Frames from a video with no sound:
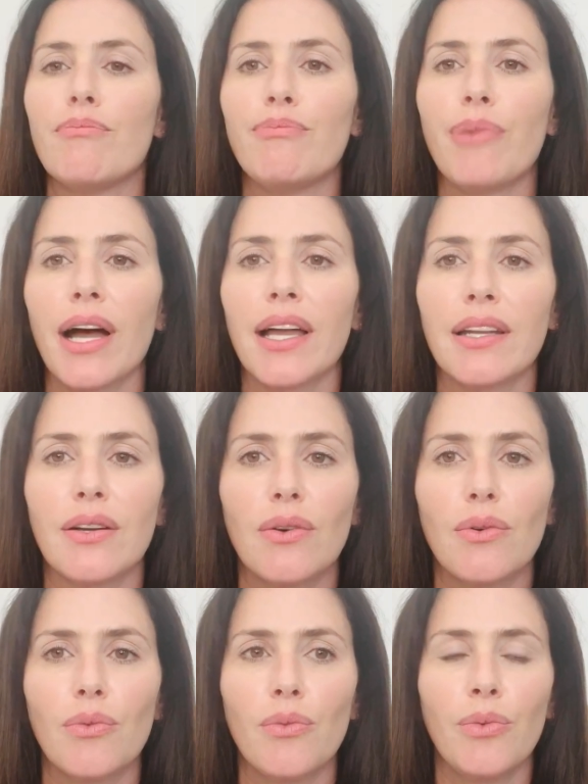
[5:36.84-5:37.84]
but
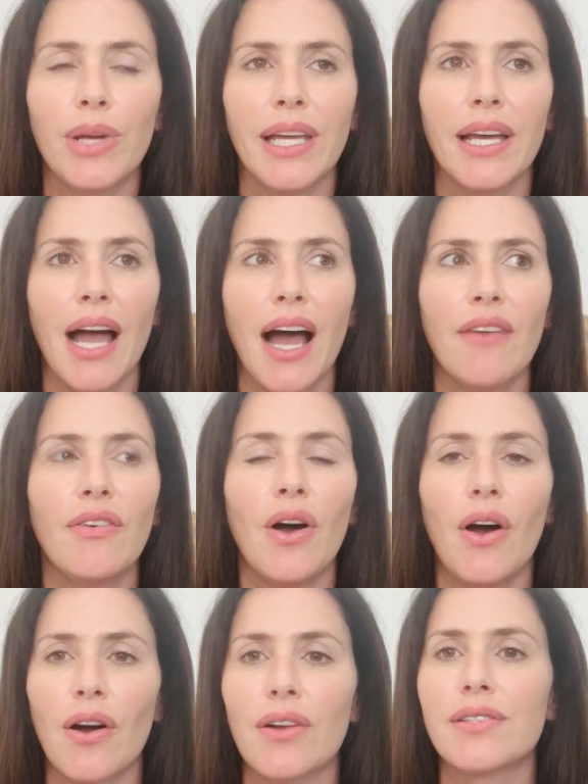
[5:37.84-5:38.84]
we have a
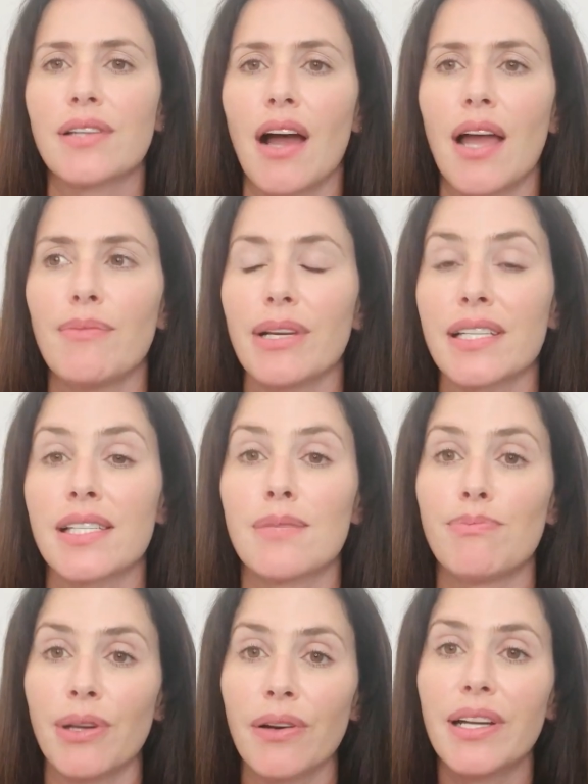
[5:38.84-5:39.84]
hard time
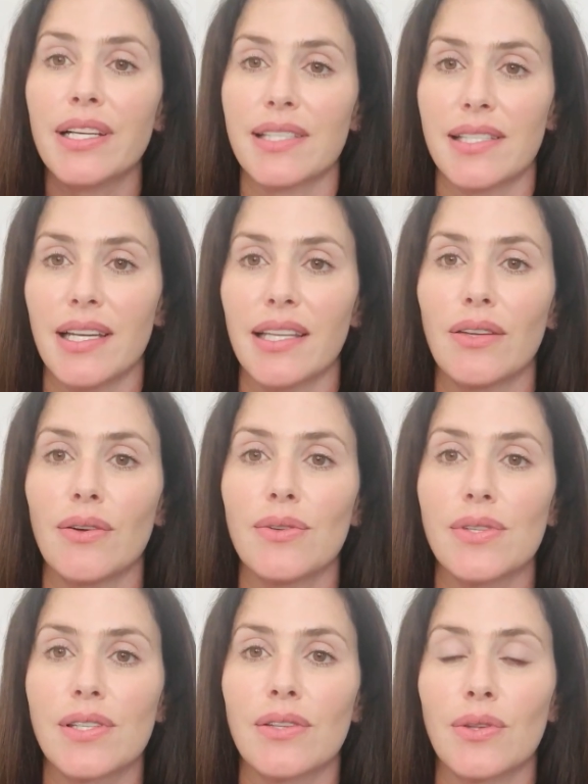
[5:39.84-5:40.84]
experiencing
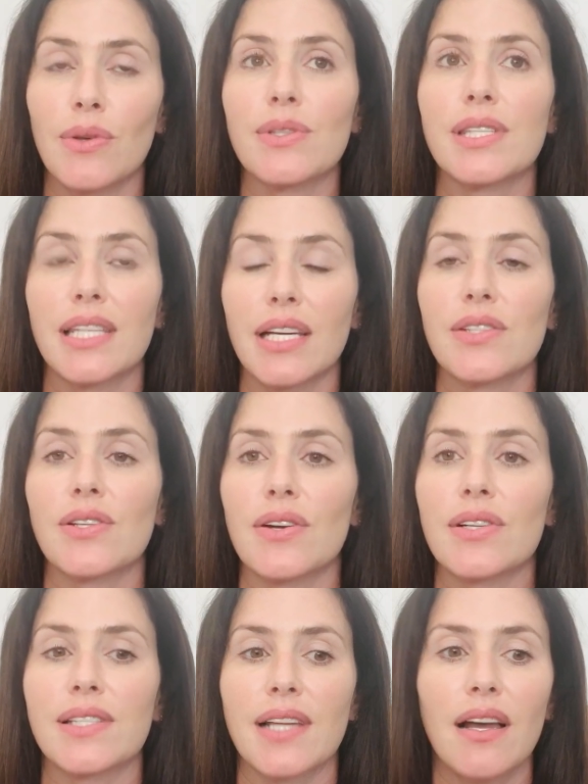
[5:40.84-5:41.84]
those things
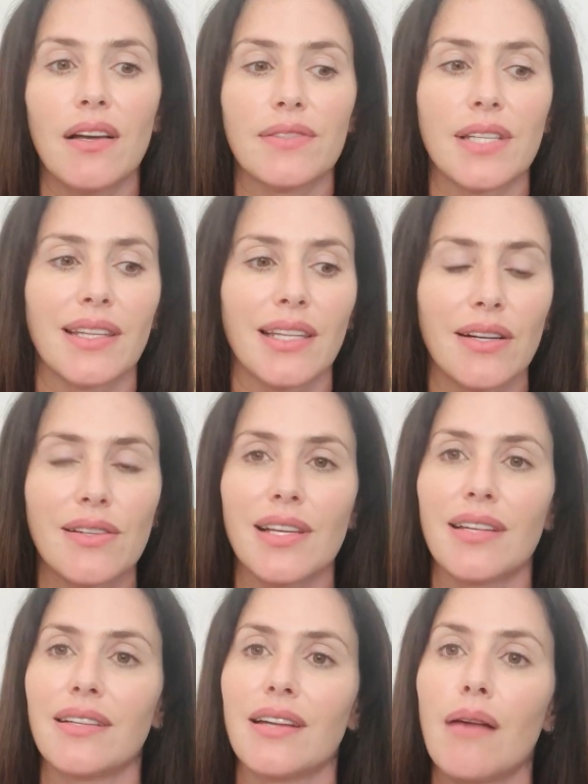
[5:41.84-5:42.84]
ourselves, that there's
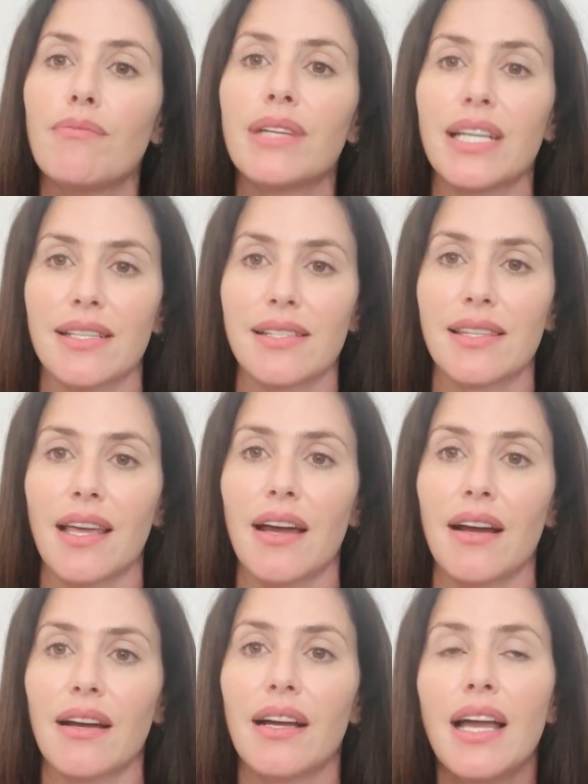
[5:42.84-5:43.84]
a numbness
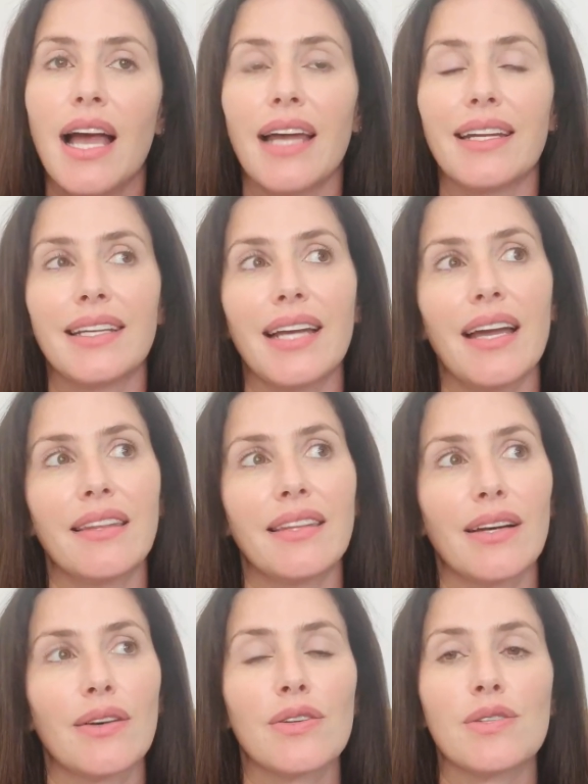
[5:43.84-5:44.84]
there. And again,
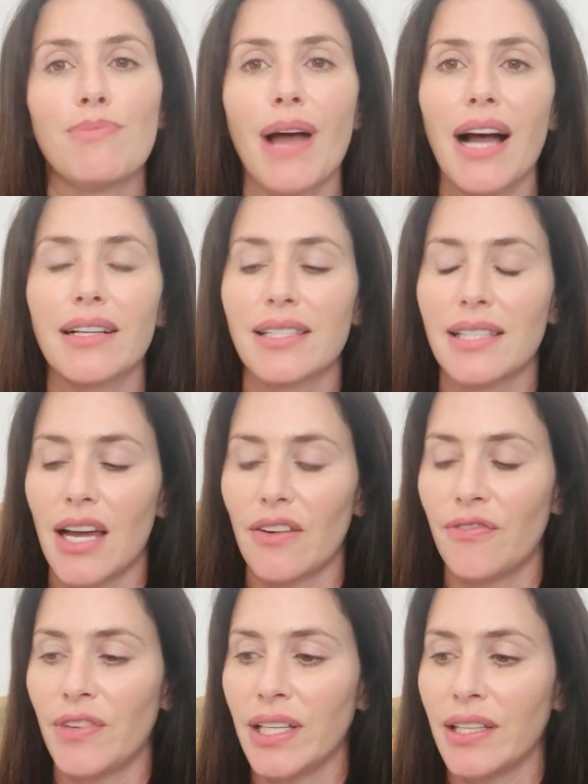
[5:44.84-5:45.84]
that goes back to that
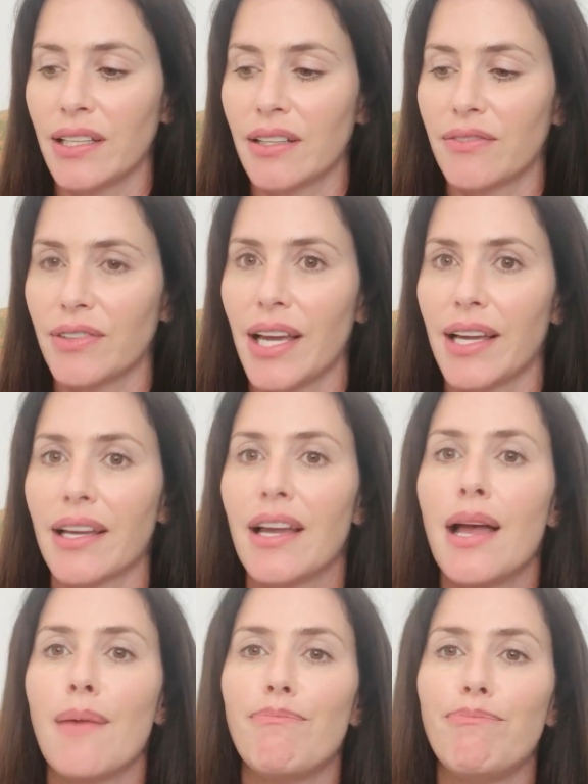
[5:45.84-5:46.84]
feeling of like
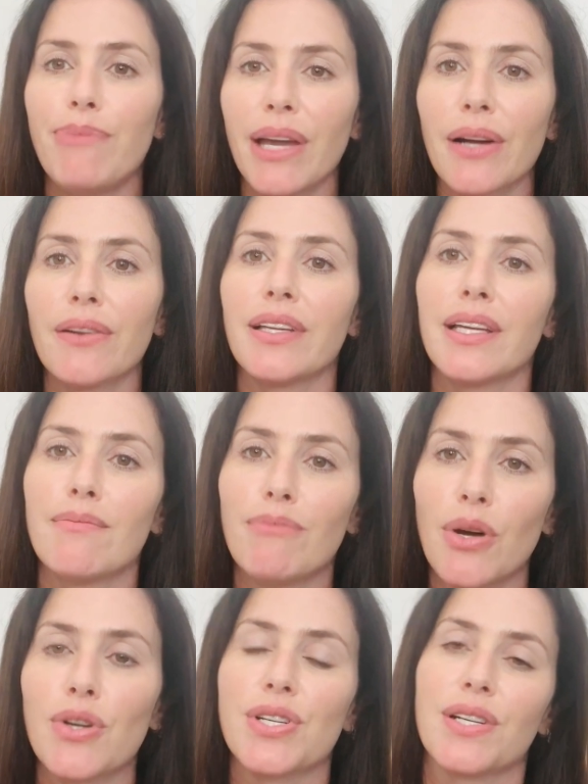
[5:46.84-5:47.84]
barely
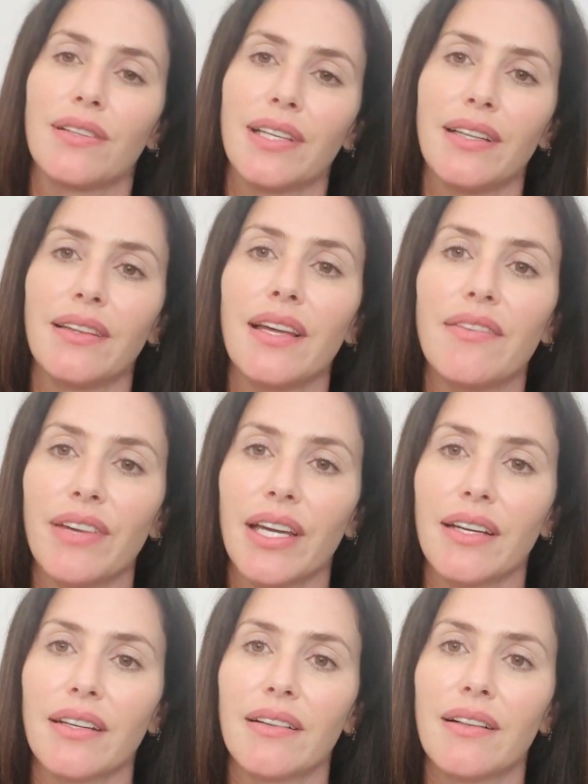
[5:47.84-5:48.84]
emotionally living,